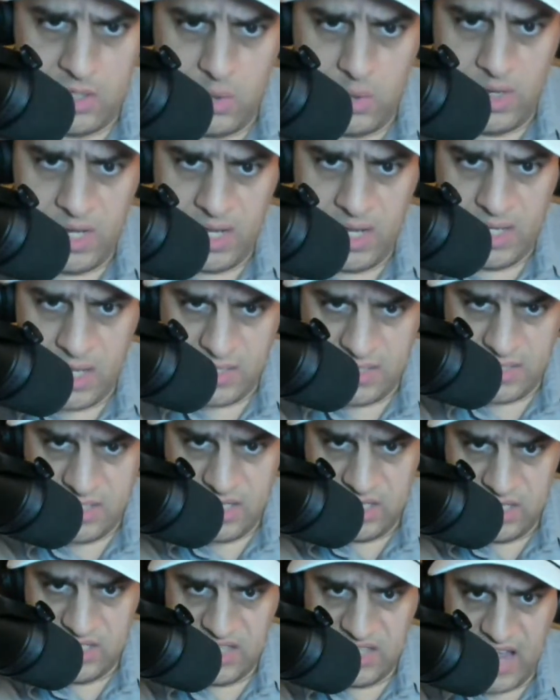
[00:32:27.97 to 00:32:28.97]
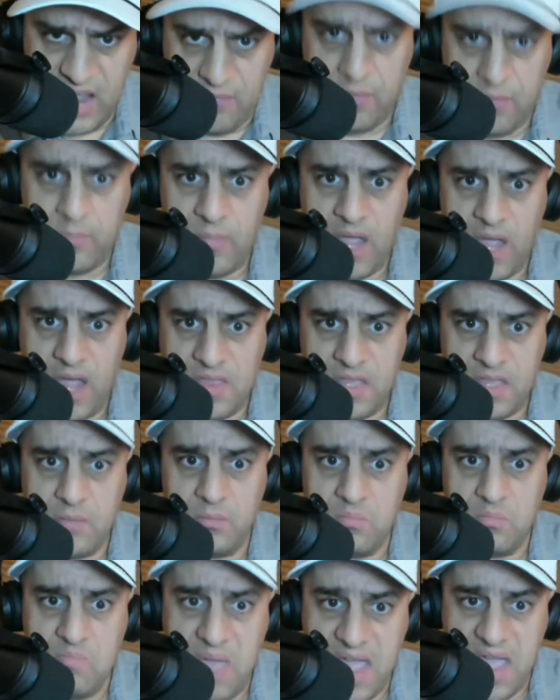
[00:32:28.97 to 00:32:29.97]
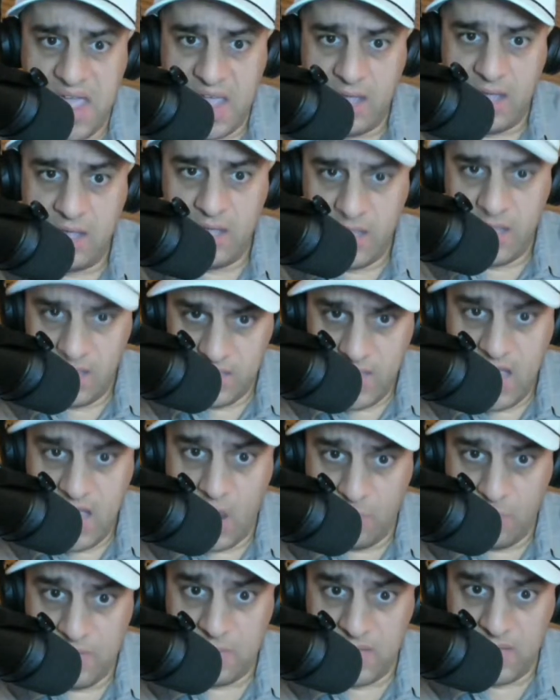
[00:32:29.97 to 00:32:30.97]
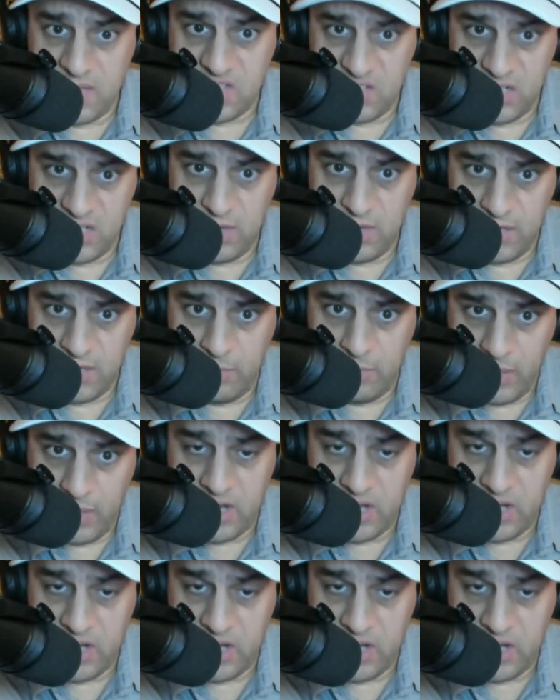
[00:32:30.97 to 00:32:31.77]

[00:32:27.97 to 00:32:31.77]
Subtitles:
UNC staff, I think may help them get significant